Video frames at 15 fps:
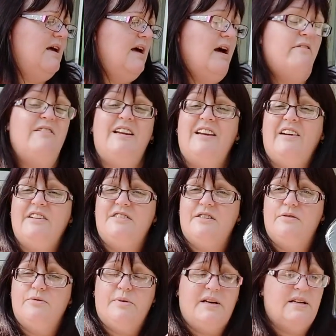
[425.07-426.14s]
I really liked
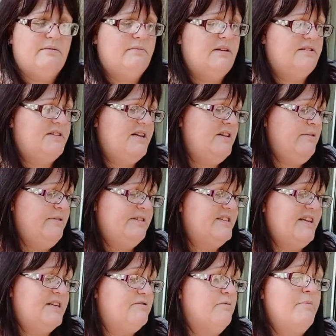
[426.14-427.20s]
those when I had them the other day. I don't think they
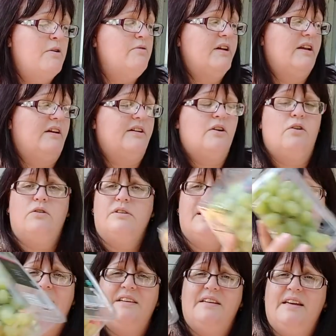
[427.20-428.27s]
taste remotely like cotton
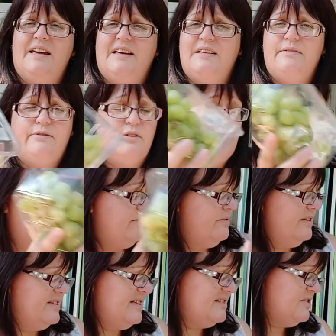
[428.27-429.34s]
candy floss. I don't
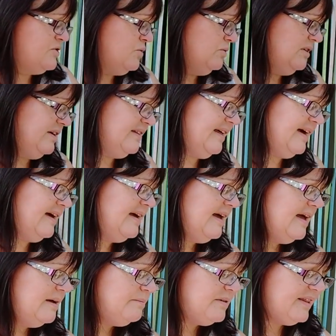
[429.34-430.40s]
think they taste at all like that,
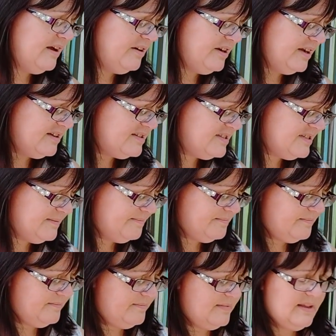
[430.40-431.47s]
but they are nice.
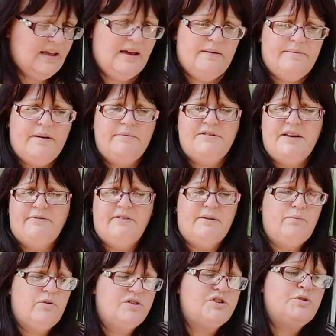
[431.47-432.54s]
They definitely
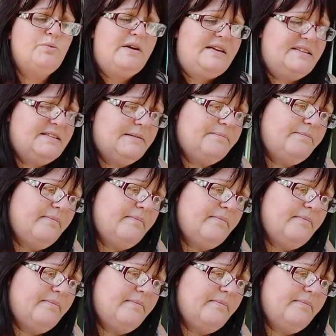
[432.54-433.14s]
were sweet.